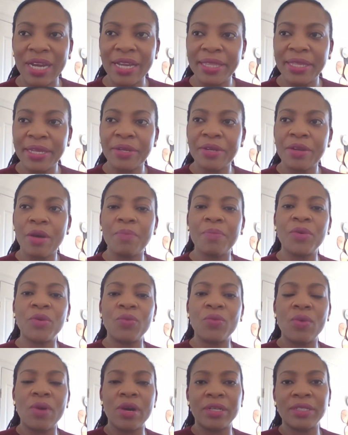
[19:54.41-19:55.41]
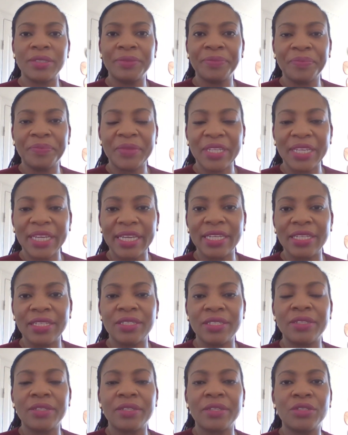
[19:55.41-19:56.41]
I think number one
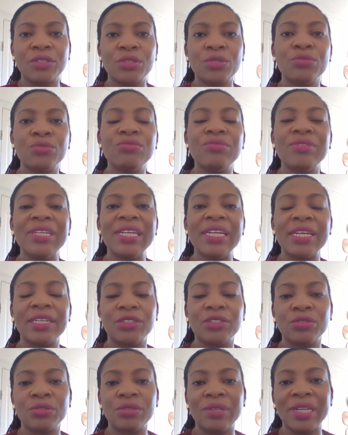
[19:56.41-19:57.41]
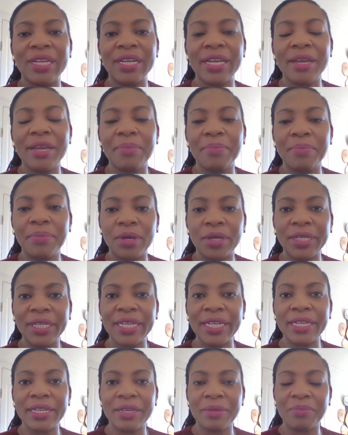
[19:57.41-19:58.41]
is to really and truly
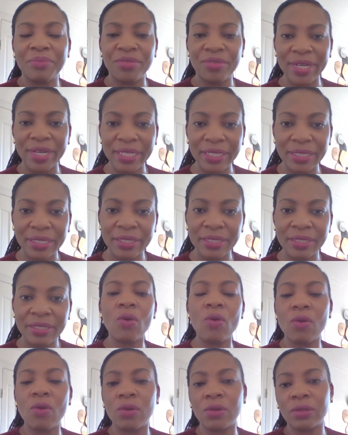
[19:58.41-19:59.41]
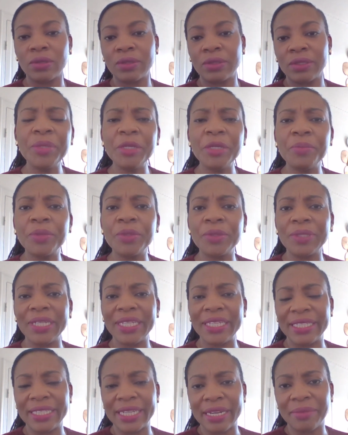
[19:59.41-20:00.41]
embody and embrace all people
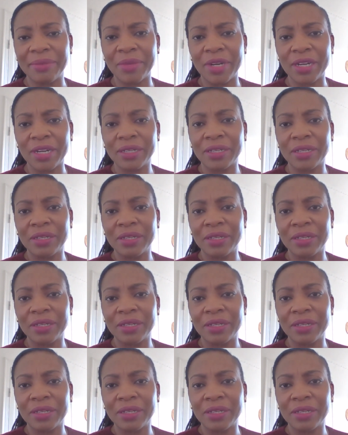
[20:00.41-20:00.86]
in Denmark,